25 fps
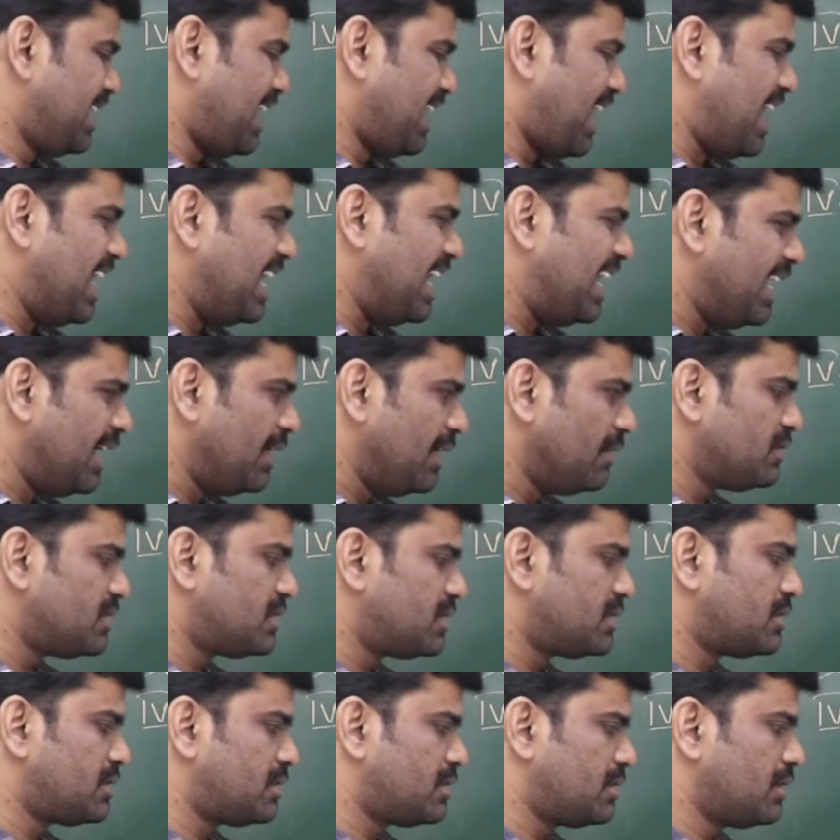
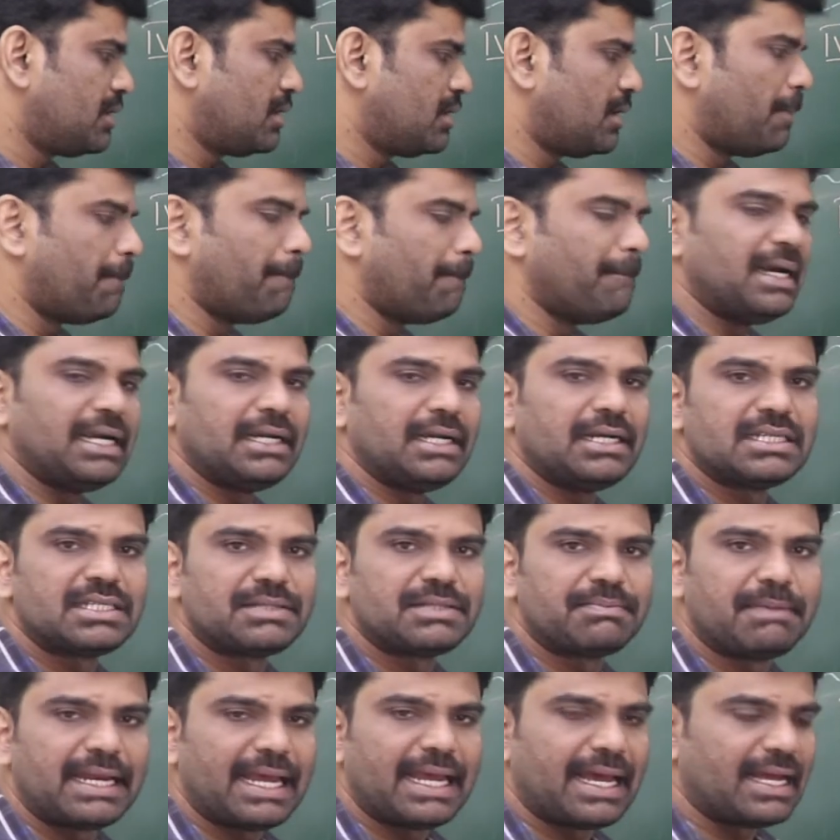leaves, mint
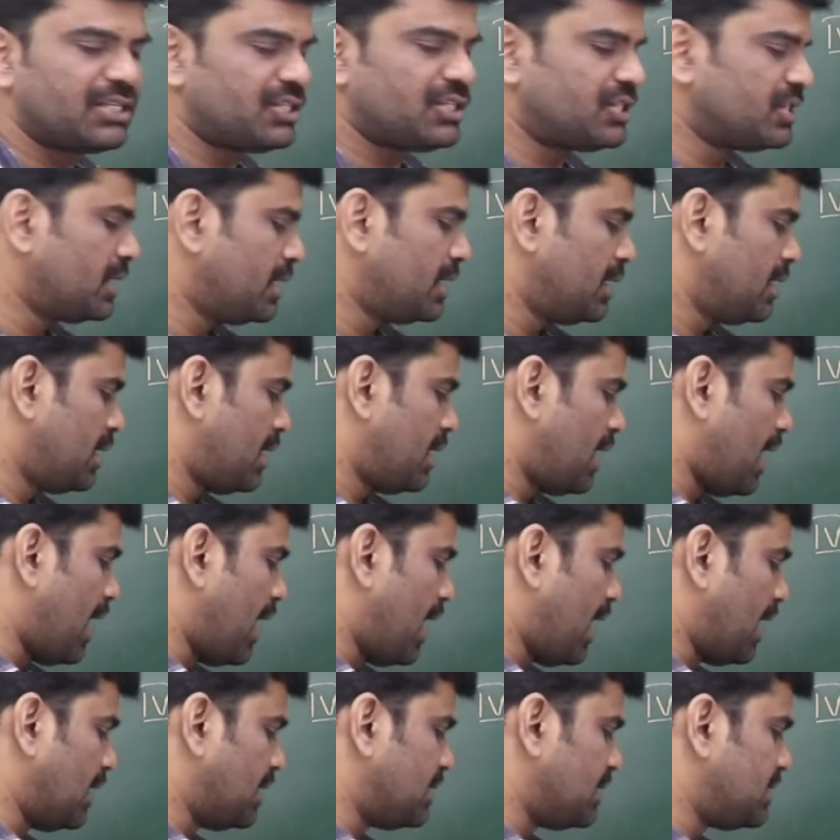spinach
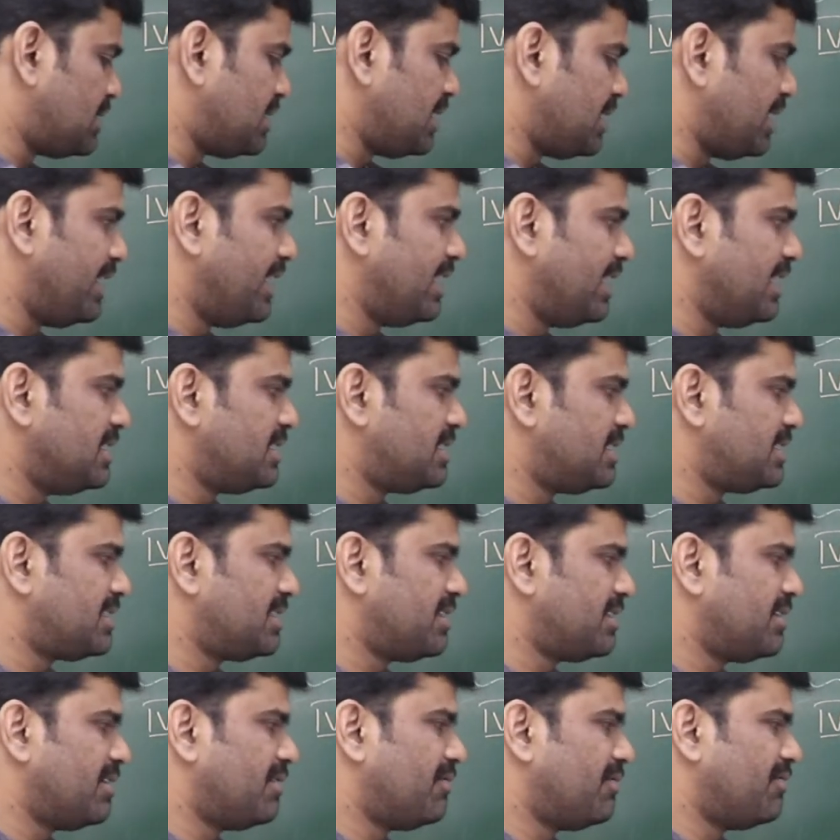and
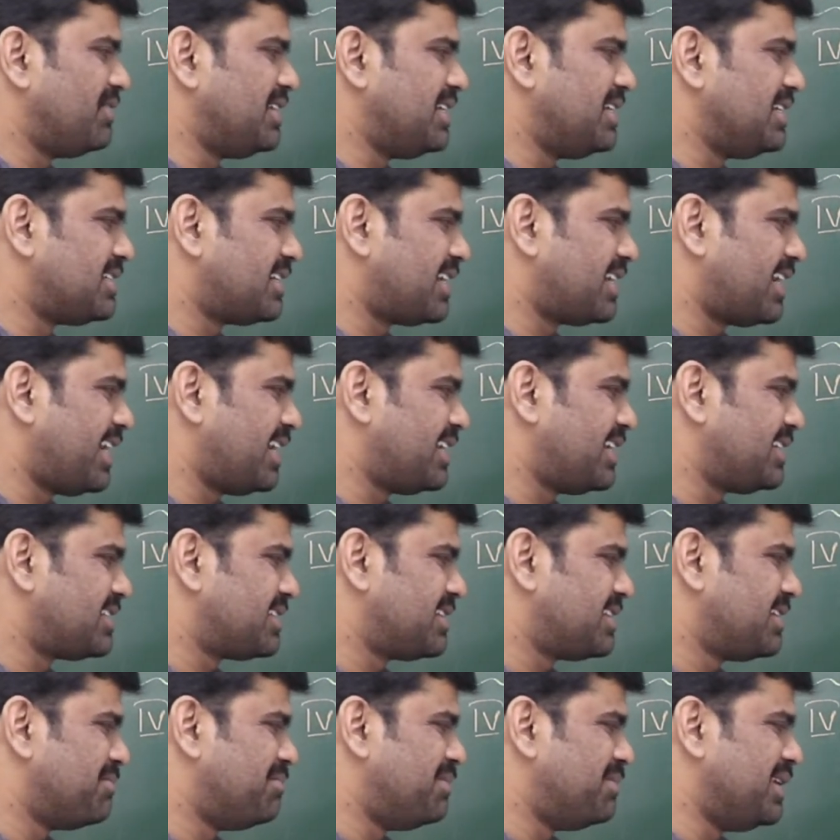seeds wheat
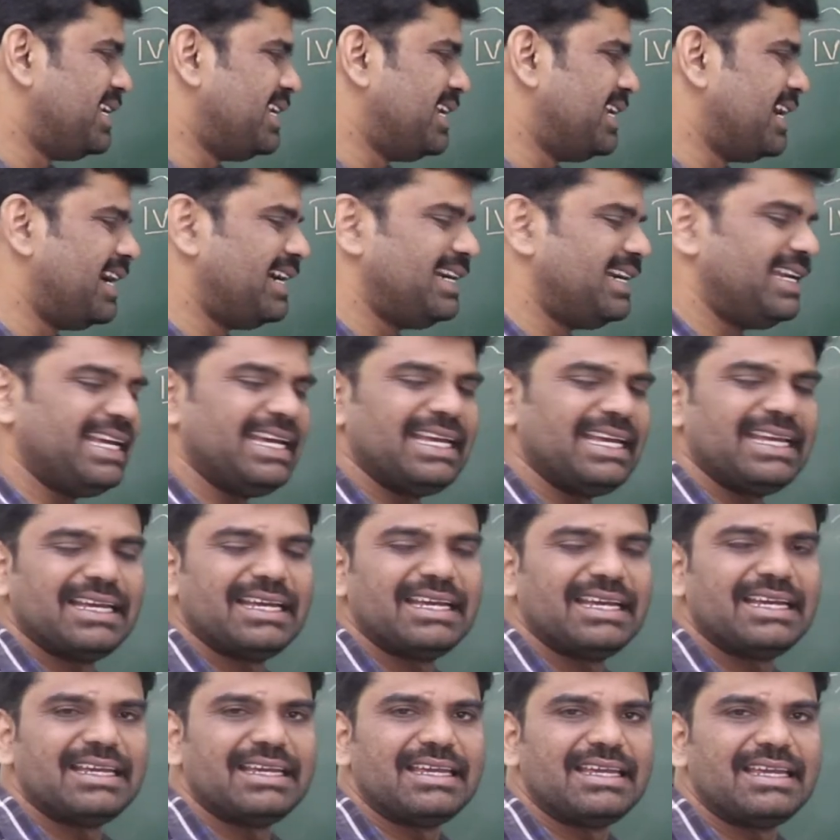rice
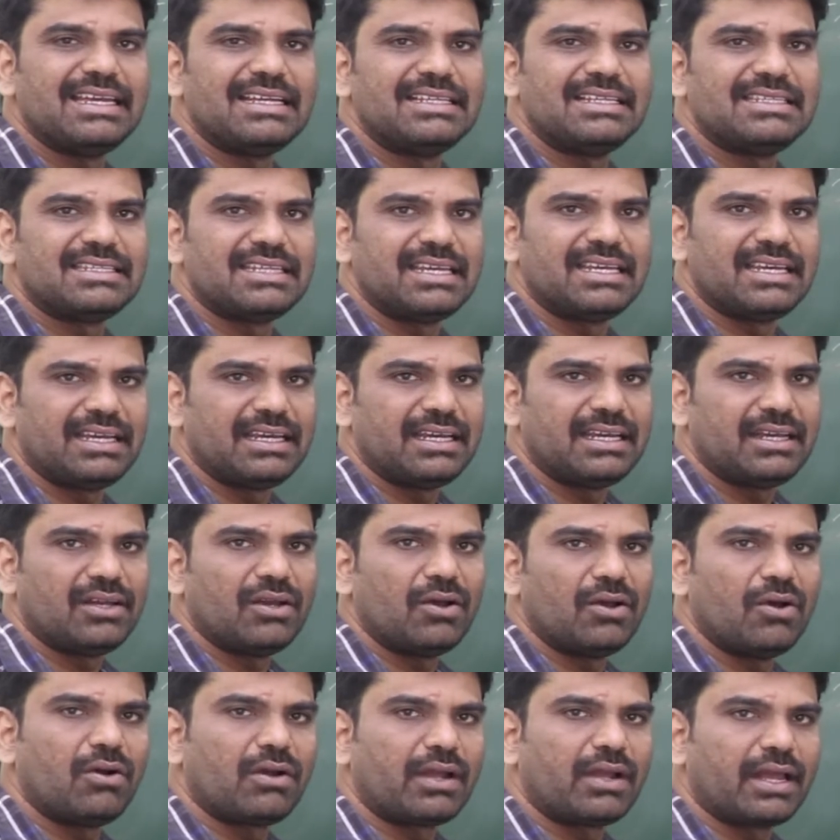
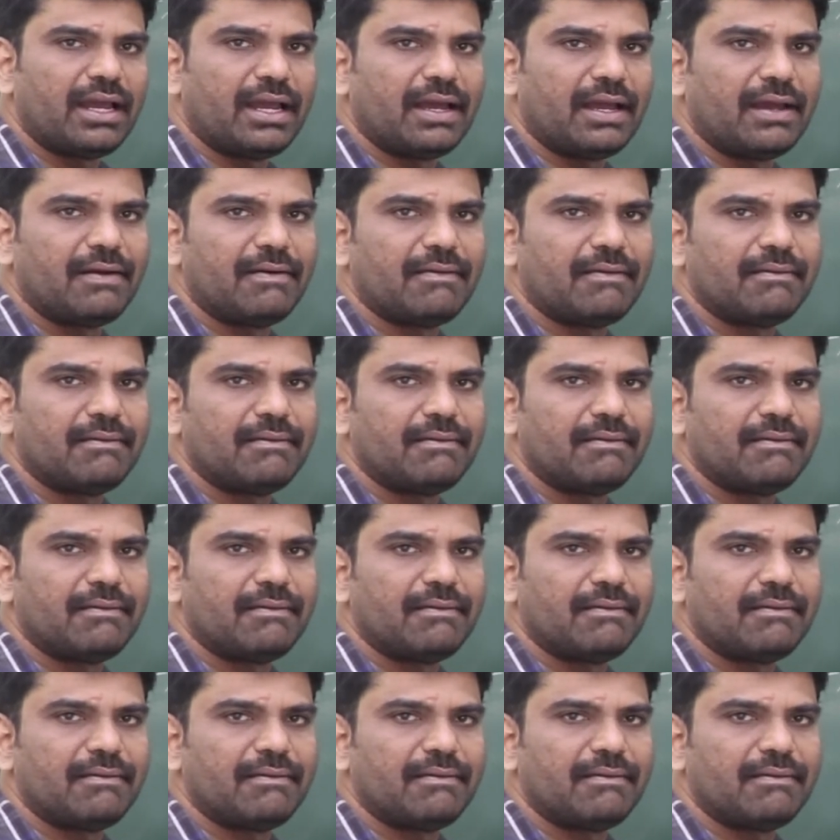B-A-D-E-C okay